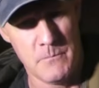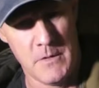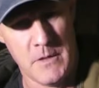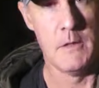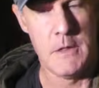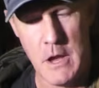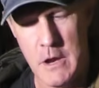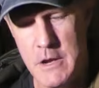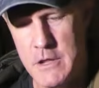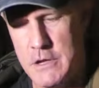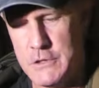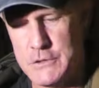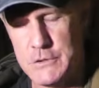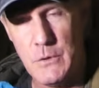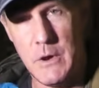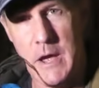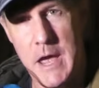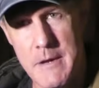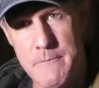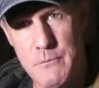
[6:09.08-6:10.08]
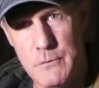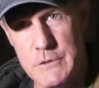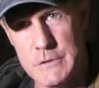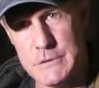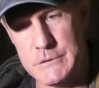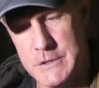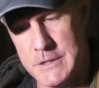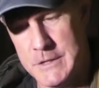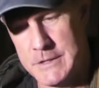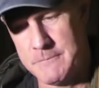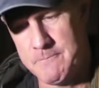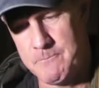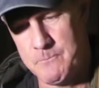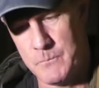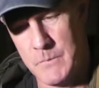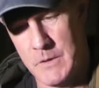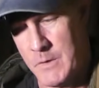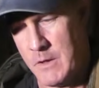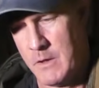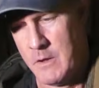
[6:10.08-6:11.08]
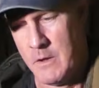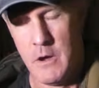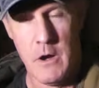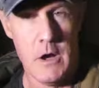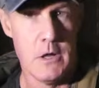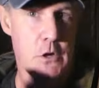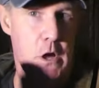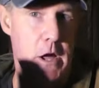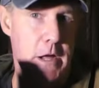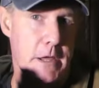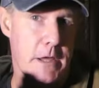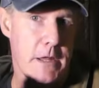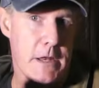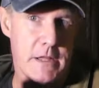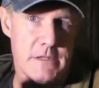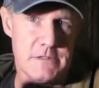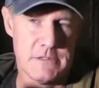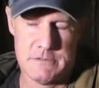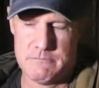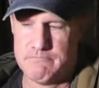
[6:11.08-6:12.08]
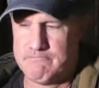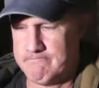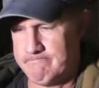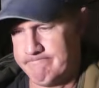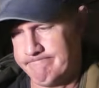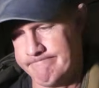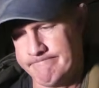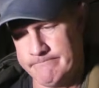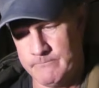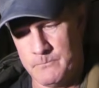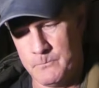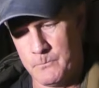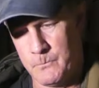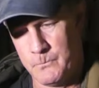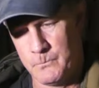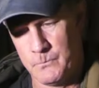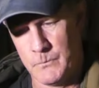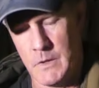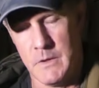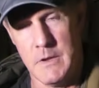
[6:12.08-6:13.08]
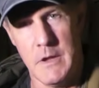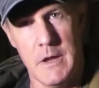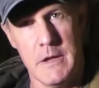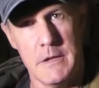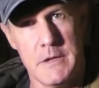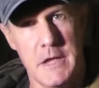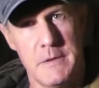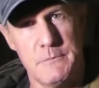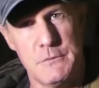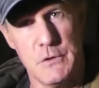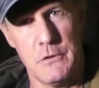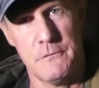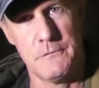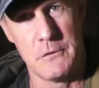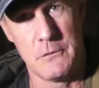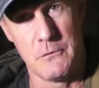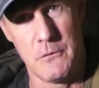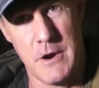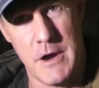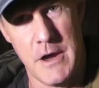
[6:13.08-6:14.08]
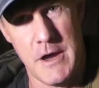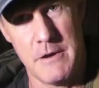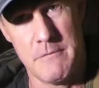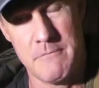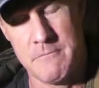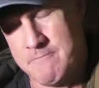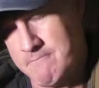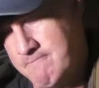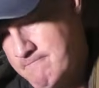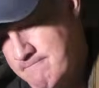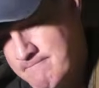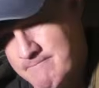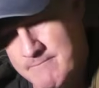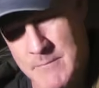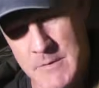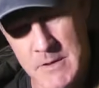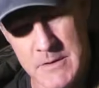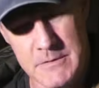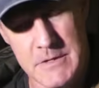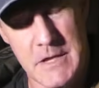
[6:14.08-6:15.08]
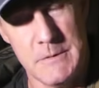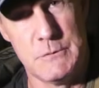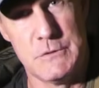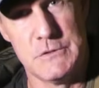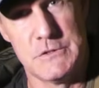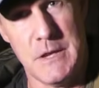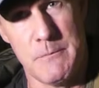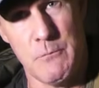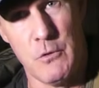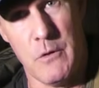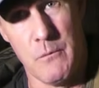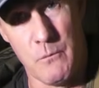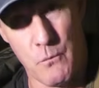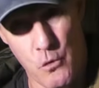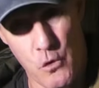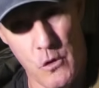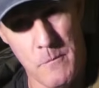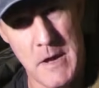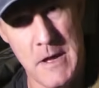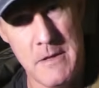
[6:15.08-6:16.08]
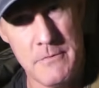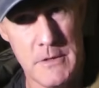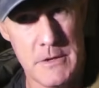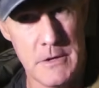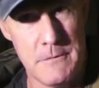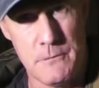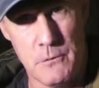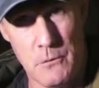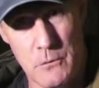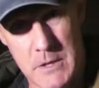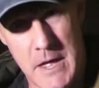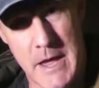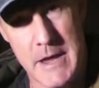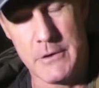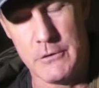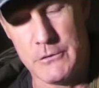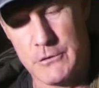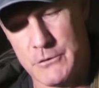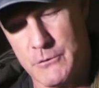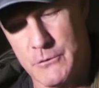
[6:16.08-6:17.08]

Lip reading: The only issue I have with this thing, I like it. It's, you know, it keeps you off the ground, keeps you somewhat warmer than if you're laying on the